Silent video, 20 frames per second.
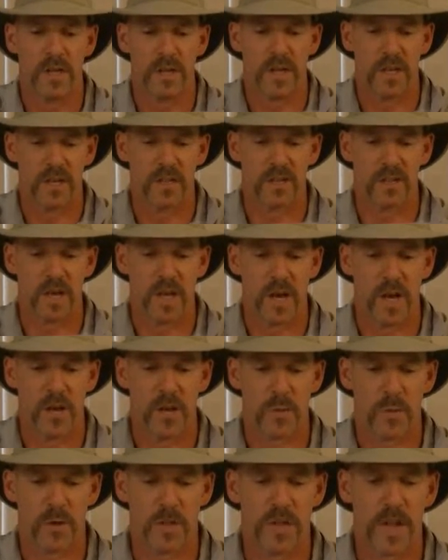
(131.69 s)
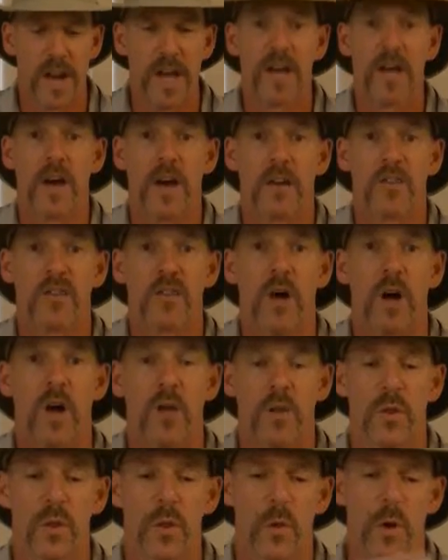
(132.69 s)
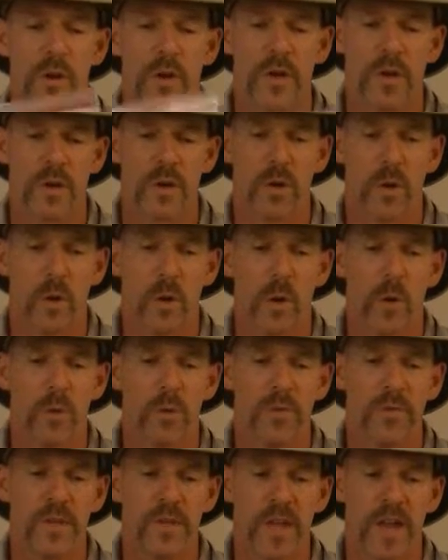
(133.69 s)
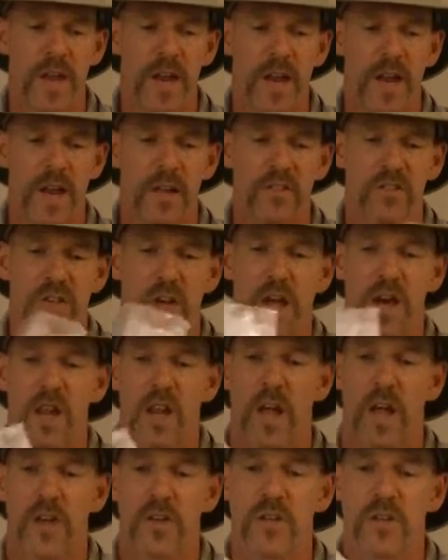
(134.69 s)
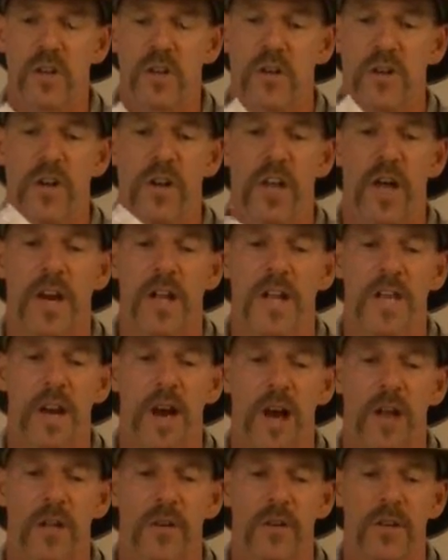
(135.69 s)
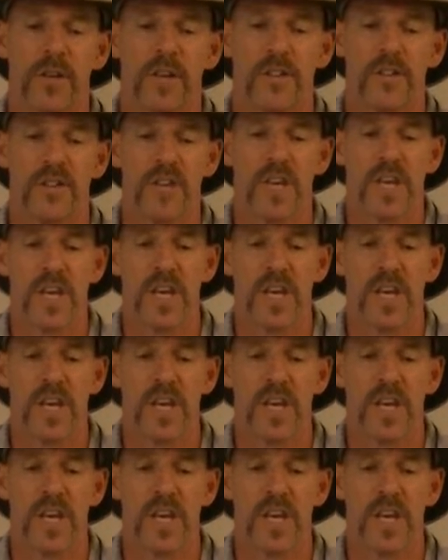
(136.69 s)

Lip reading: It's the one that I got is called Northern Gold, and it's got a lot of sugar and a lot of calories.